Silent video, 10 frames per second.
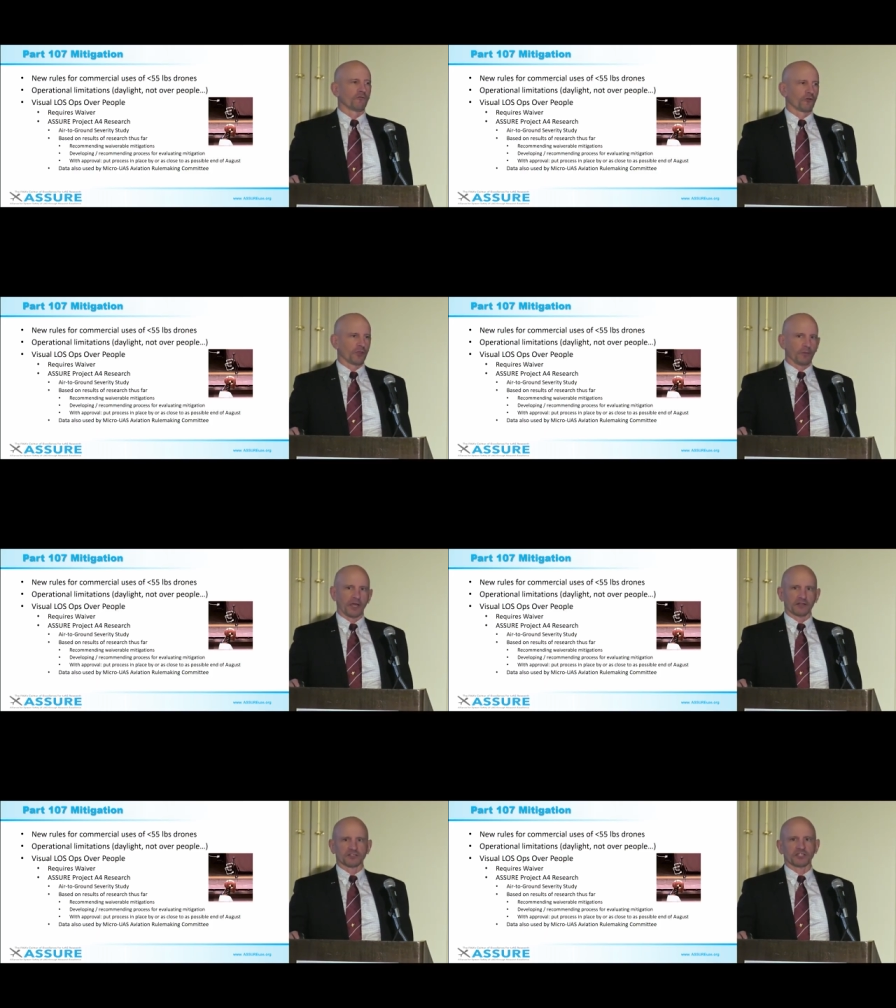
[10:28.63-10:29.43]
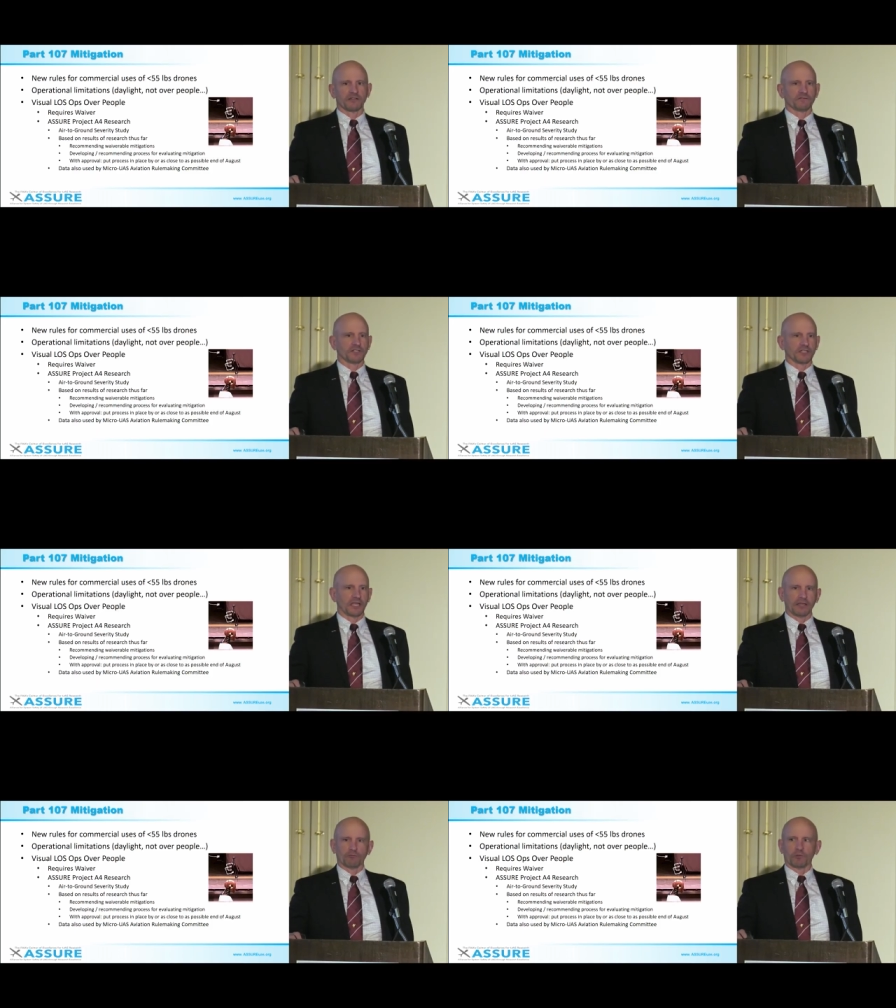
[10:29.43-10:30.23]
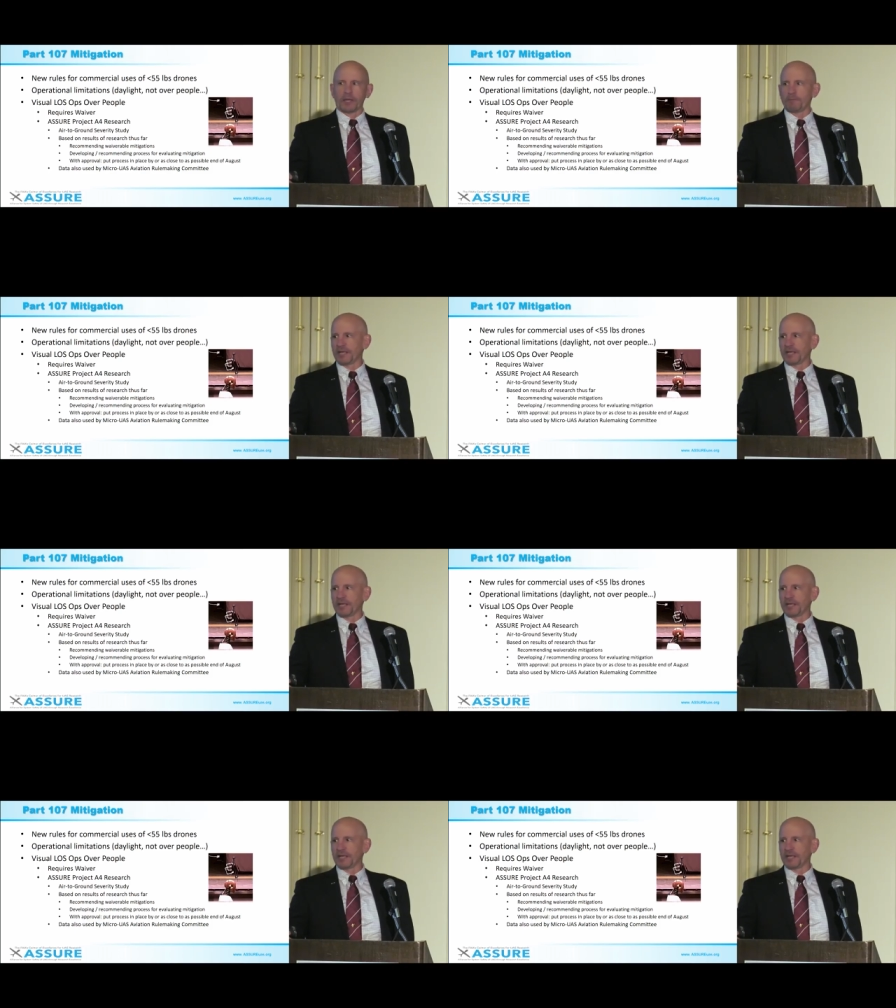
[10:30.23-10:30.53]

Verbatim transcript: for the amount of safety and, and